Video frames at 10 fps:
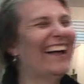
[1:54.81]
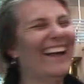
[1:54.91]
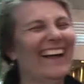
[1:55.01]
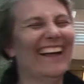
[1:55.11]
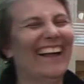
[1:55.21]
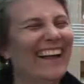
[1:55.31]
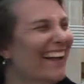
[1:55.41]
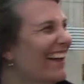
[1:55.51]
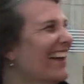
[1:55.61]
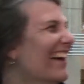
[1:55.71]

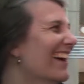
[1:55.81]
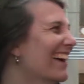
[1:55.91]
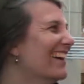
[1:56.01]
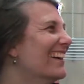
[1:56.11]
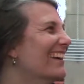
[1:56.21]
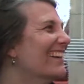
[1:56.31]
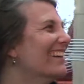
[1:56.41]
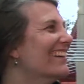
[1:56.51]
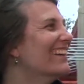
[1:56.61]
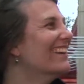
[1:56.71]

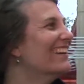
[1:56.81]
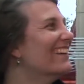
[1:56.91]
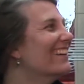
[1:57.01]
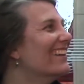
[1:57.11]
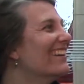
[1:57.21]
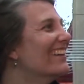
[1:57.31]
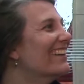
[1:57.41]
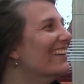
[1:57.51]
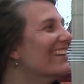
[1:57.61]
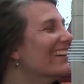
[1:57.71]

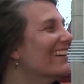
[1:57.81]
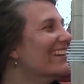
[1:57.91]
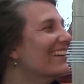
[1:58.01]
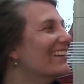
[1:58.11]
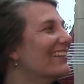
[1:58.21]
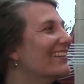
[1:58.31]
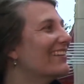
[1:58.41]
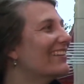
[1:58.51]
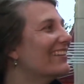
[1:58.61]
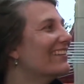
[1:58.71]

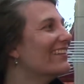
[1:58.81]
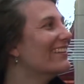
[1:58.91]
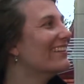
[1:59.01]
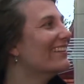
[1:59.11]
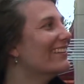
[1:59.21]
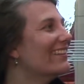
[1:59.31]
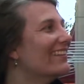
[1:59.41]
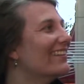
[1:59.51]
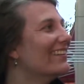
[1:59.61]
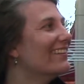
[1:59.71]

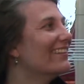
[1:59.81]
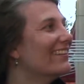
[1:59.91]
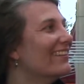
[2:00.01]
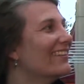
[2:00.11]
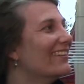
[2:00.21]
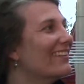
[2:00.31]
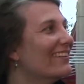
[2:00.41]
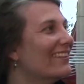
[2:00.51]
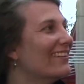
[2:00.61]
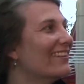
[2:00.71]
The person shown says nothing.